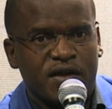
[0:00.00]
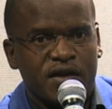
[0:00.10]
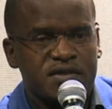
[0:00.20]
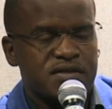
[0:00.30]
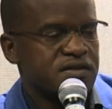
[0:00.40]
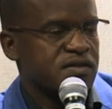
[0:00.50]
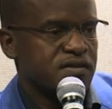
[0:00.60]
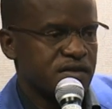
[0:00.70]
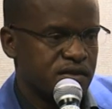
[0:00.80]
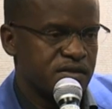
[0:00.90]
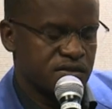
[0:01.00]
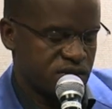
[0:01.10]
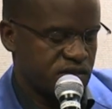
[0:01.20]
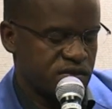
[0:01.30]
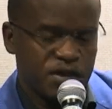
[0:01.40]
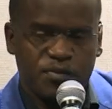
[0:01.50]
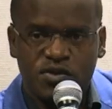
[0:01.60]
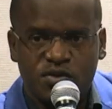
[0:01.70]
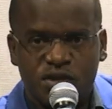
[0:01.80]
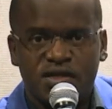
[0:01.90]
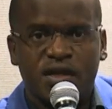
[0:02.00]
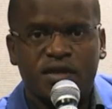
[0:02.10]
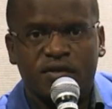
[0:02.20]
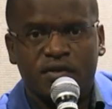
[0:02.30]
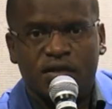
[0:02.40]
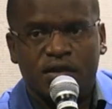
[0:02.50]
As the chairperson was saying,